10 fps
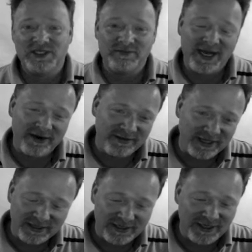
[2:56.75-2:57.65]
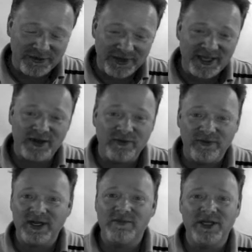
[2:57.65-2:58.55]
It's a matter that they can
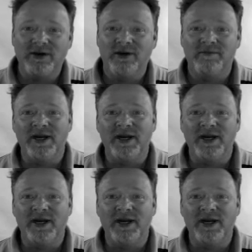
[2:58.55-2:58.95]
really be hurt